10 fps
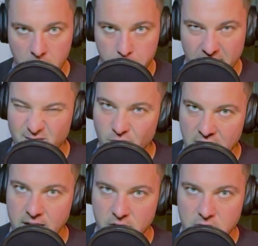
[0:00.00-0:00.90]
but everyone
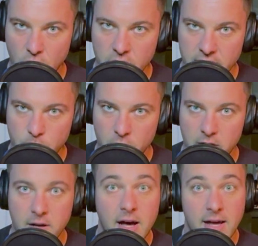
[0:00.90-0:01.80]
kind of thought that they
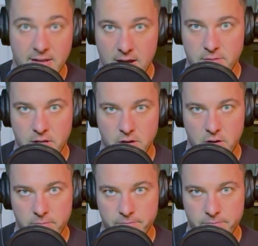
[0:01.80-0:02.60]
were, and now they're not.